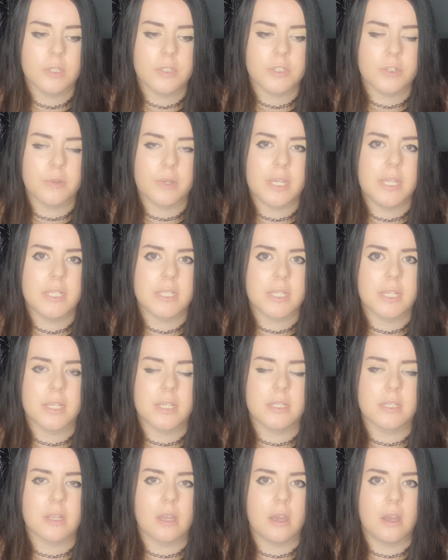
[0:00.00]
So he
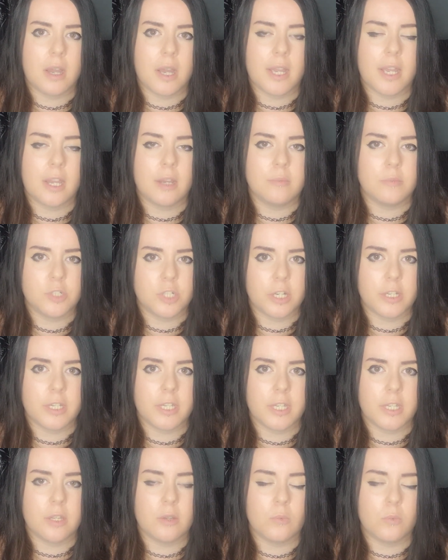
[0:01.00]
says, "Hi, I'm
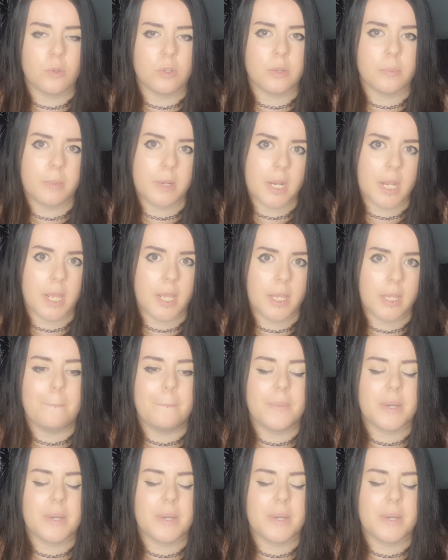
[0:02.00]
Chucky, wanna play?"